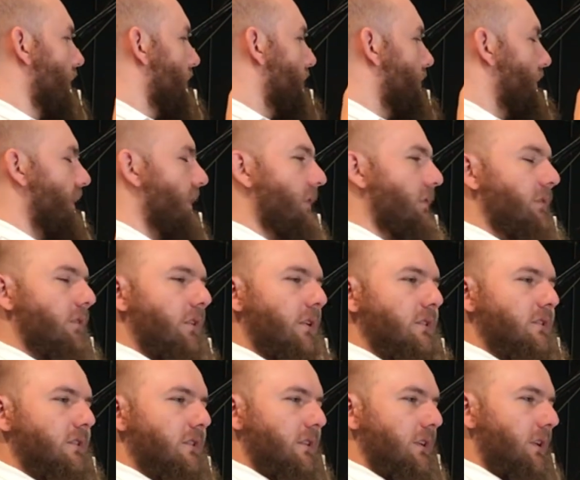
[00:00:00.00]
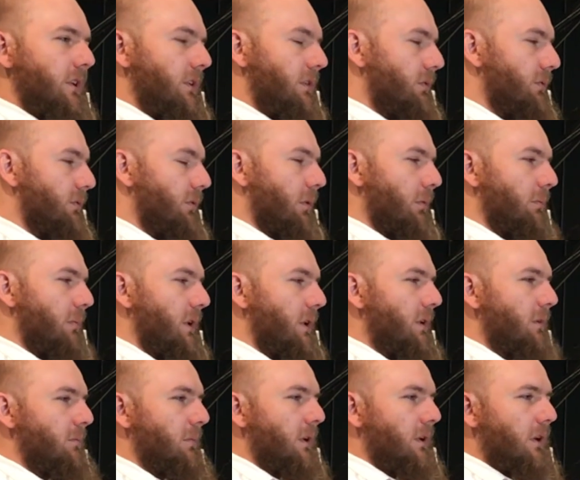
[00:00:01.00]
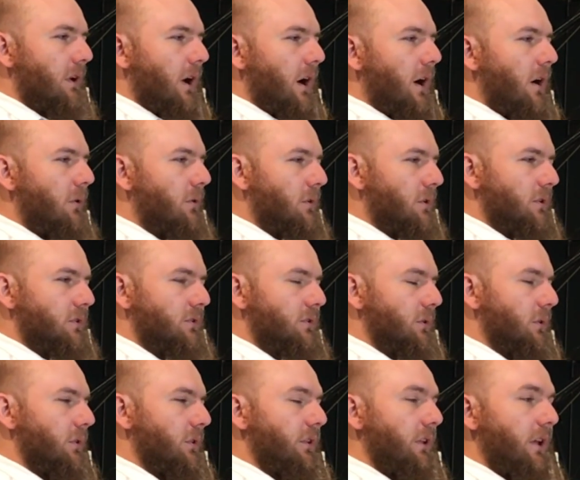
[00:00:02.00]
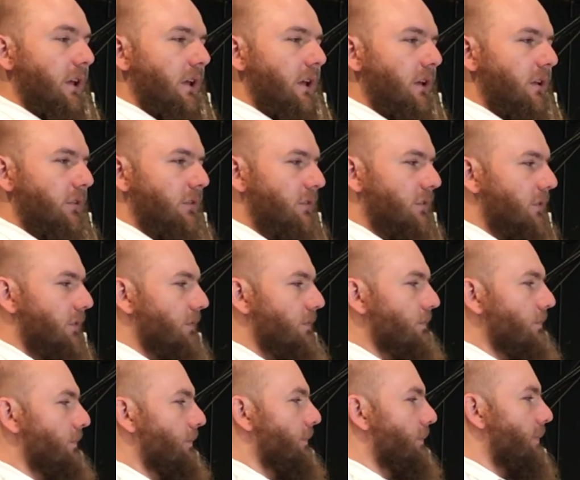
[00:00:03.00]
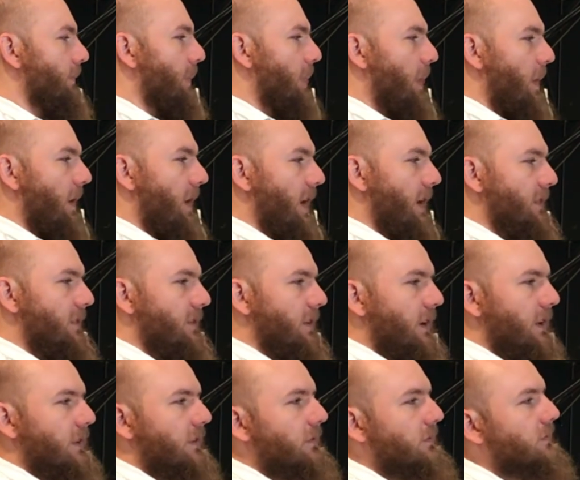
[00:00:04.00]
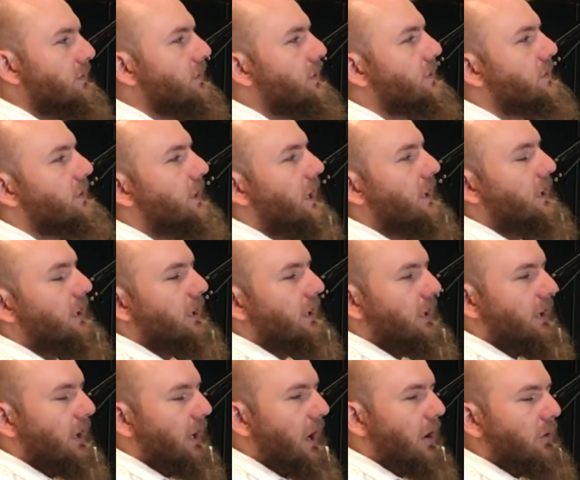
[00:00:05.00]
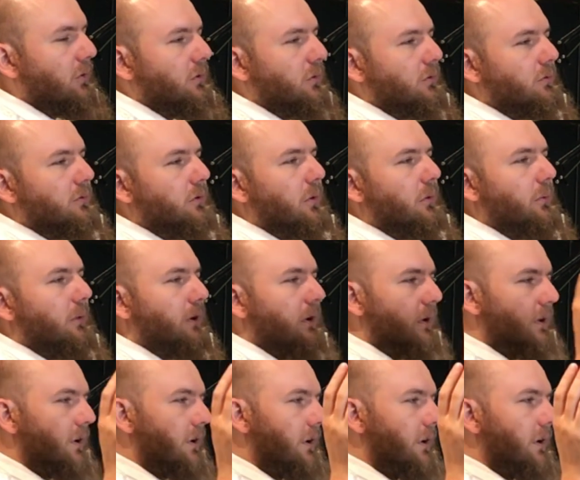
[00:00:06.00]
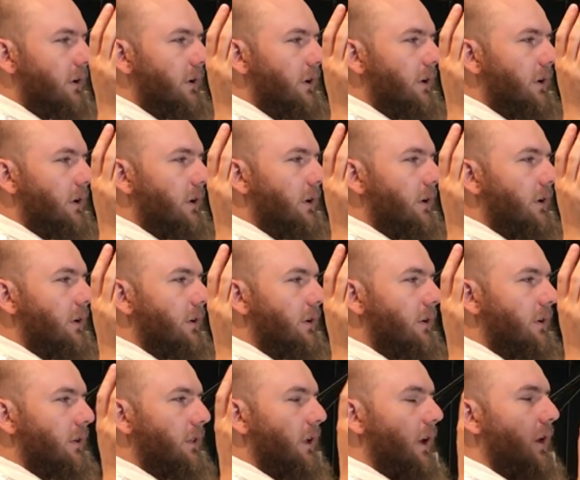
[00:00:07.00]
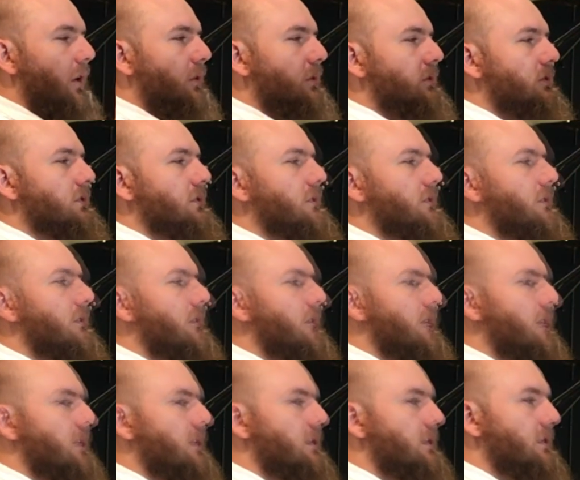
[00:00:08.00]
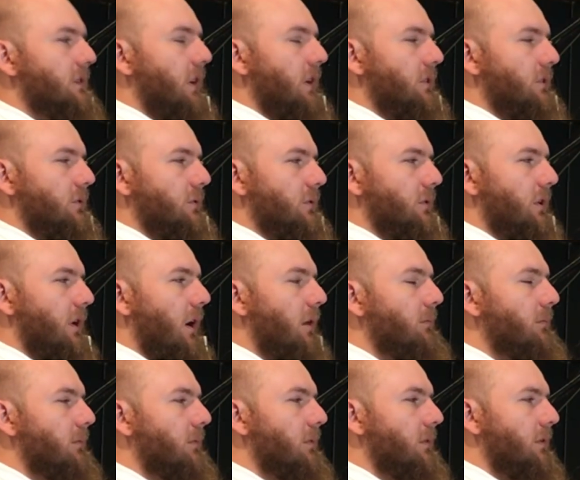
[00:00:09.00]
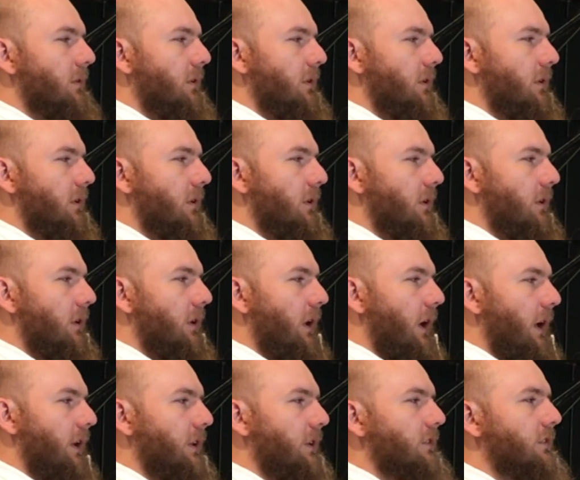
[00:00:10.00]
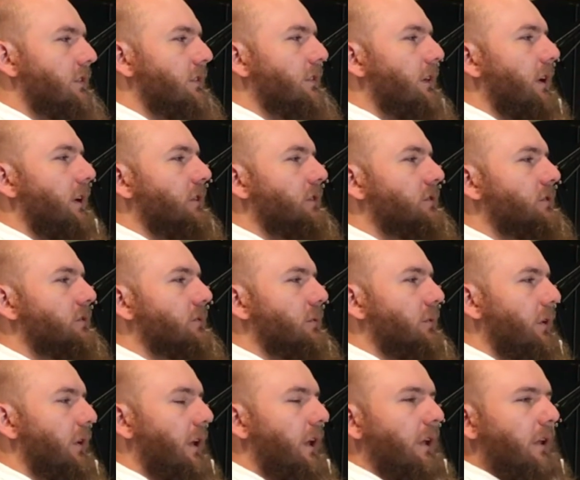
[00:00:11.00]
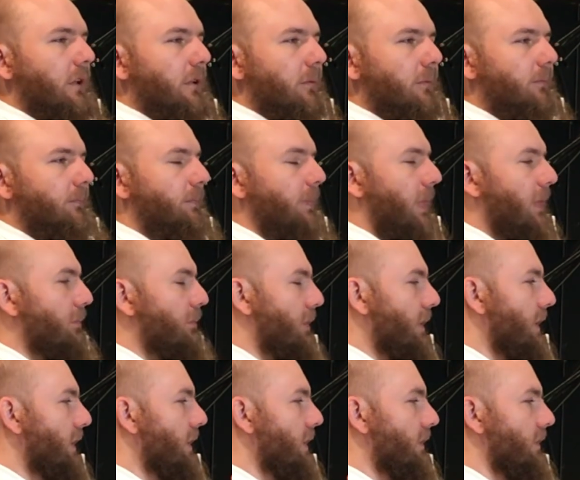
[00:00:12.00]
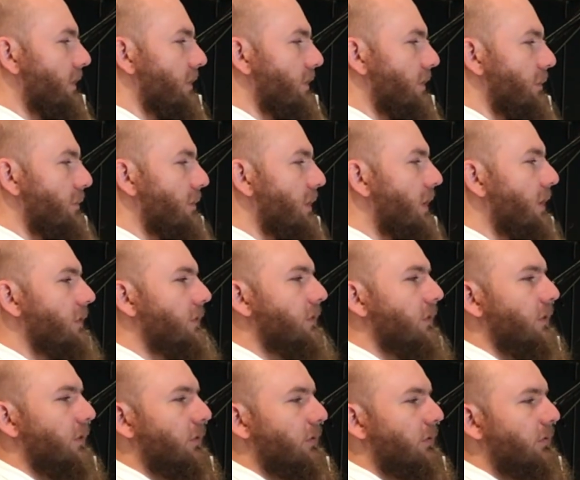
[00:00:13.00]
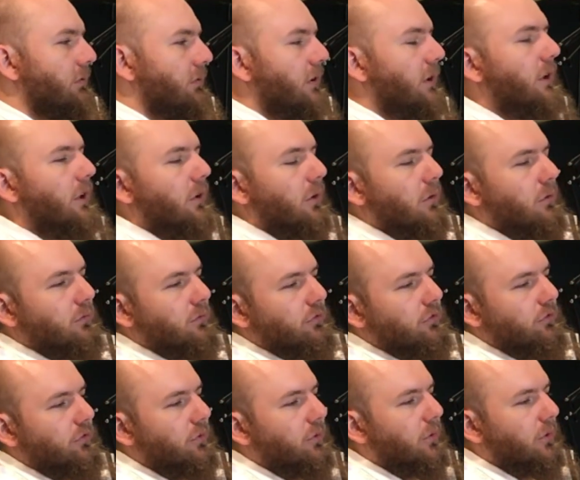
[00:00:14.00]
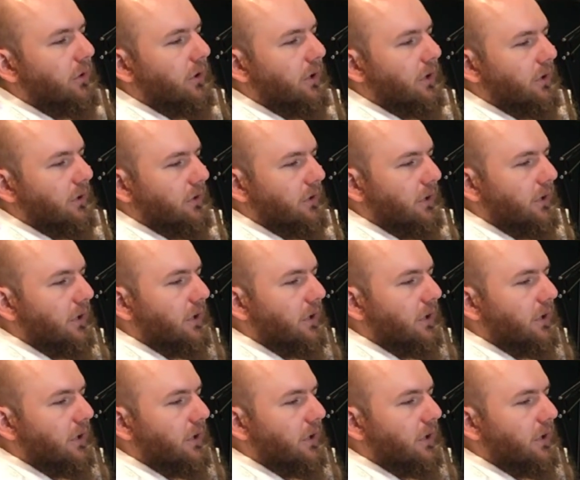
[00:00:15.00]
very thirsty for many hours or days, and then suddenly out of nowhere clouds start to come and it starts to rain, bringing this amazing feeling of joy and